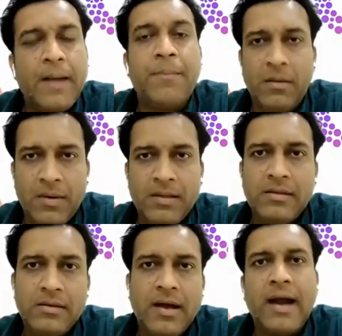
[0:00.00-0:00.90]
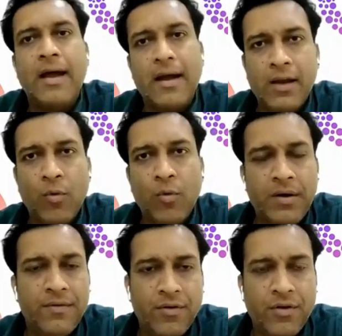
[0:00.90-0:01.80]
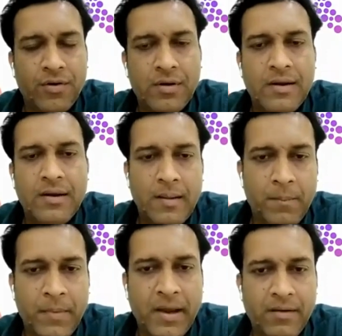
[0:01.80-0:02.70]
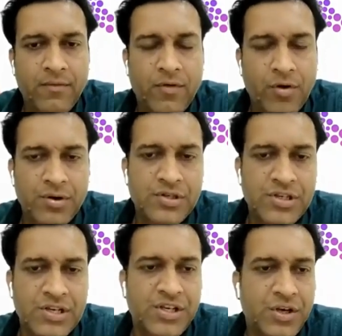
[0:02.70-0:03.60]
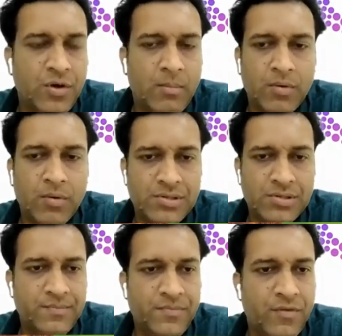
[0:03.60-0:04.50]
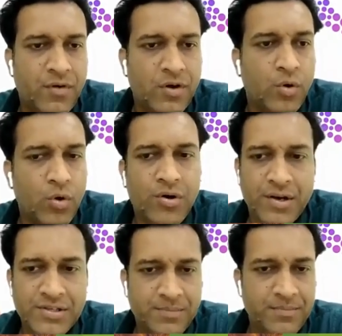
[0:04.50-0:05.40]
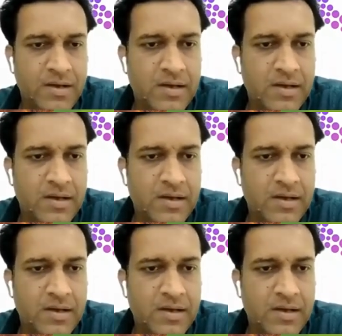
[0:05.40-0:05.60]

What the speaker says: April month and again opened for May for changing your amounts for the old regime.